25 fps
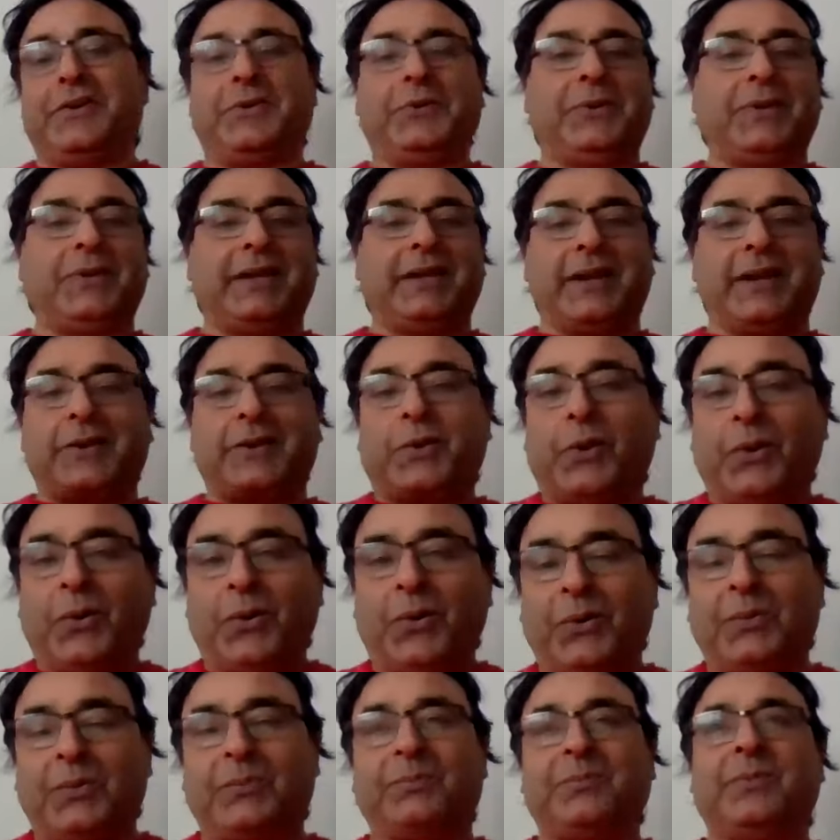doing at
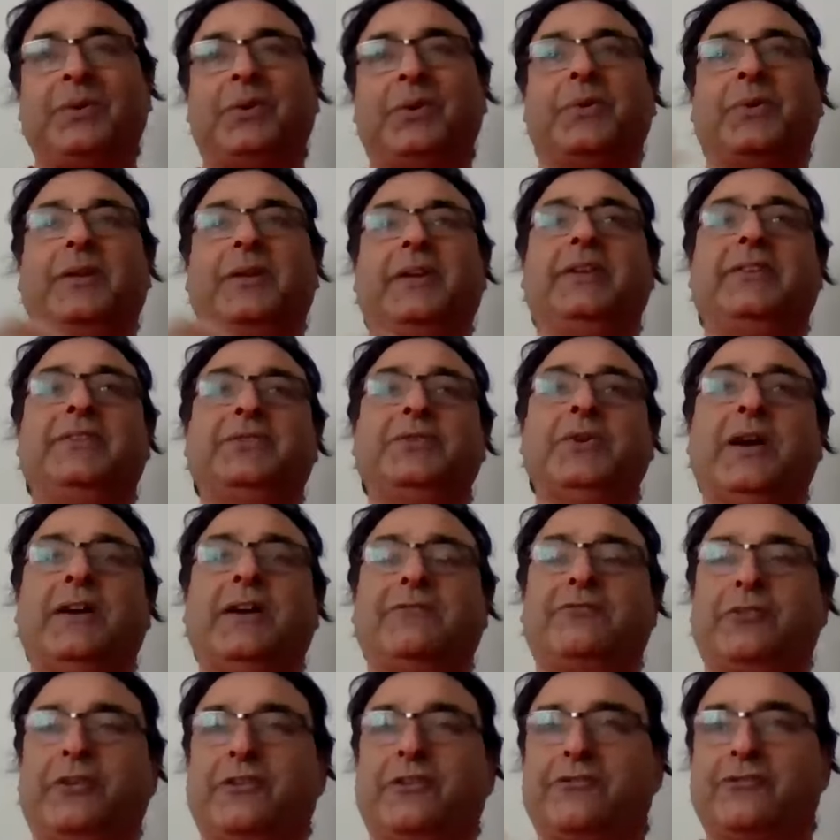home, okay? So you
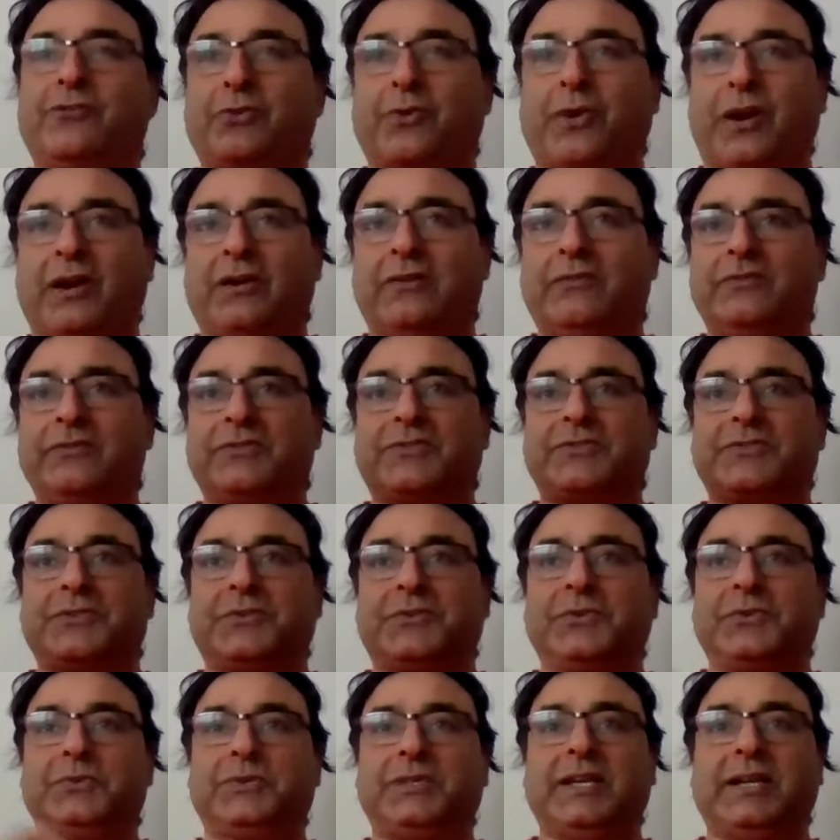have 24 hours to
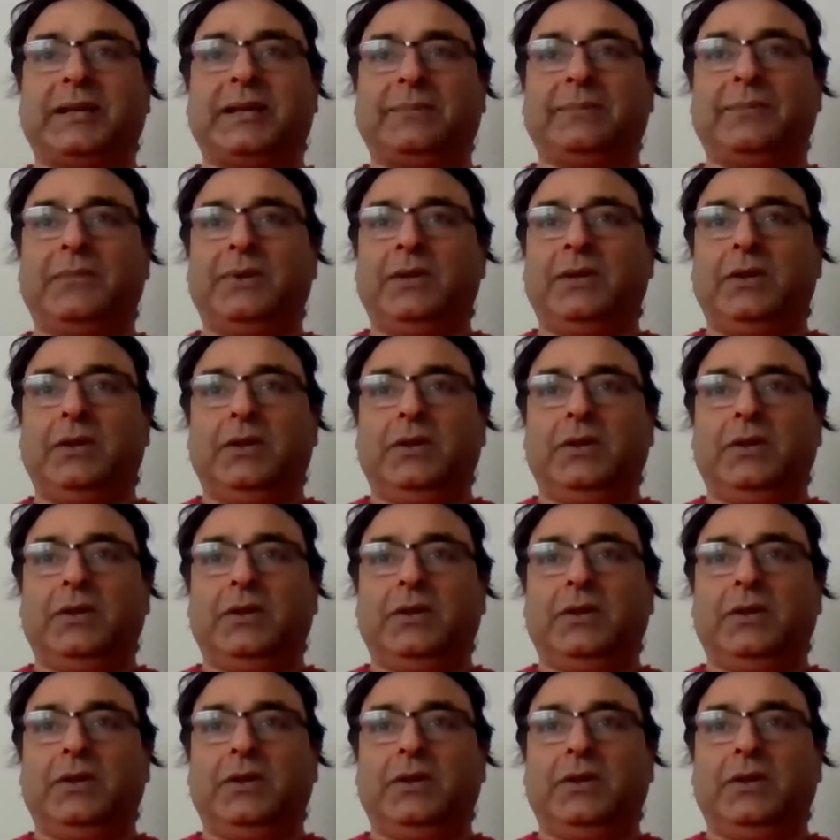do them.